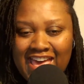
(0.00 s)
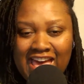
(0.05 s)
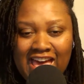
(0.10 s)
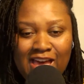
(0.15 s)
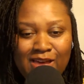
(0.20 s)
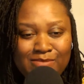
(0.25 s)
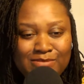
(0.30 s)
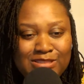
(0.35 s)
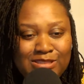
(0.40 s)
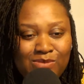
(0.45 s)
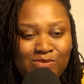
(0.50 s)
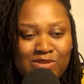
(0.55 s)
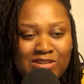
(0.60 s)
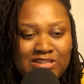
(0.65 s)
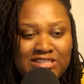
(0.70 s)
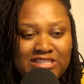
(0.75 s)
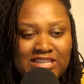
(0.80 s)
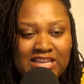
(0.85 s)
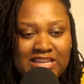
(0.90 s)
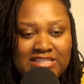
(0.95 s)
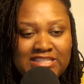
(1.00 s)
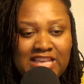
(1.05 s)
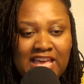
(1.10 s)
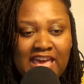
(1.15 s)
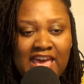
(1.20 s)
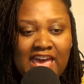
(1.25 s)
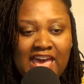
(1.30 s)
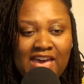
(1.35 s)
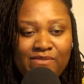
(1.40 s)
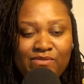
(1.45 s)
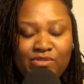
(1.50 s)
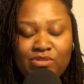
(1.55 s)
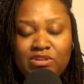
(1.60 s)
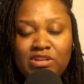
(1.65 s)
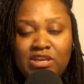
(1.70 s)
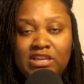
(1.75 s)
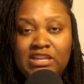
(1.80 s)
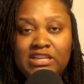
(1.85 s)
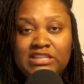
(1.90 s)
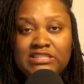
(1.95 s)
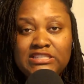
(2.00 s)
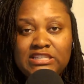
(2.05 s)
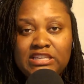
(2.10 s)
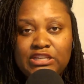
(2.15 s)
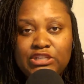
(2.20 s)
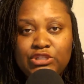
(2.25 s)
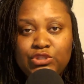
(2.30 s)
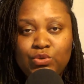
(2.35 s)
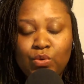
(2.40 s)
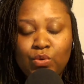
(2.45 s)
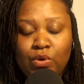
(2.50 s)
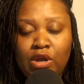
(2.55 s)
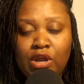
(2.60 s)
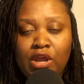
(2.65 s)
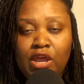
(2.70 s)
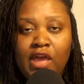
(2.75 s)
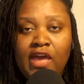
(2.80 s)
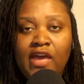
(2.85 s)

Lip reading: Someone says, have you done a city tour?